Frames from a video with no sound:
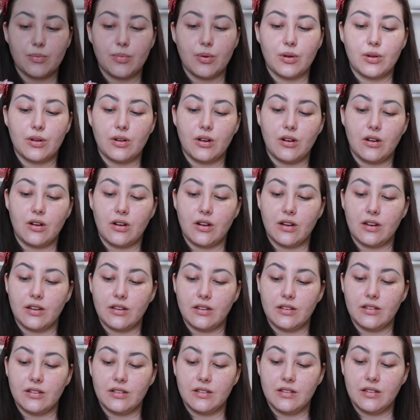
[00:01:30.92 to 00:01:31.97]
put
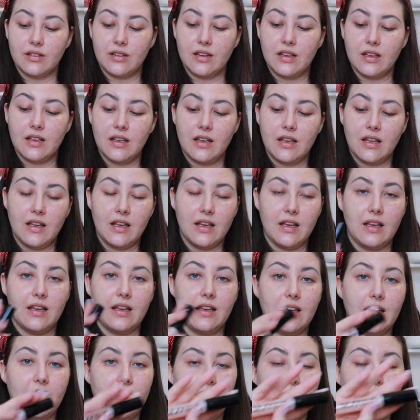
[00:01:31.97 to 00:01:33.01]
on
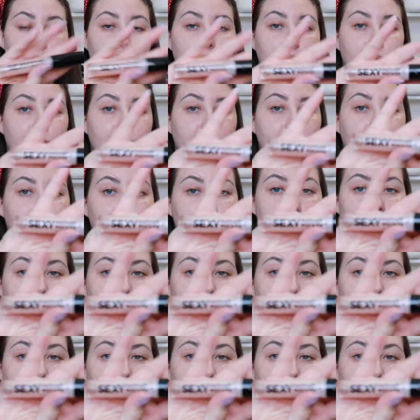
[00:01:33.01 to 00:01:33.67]
a plumping lip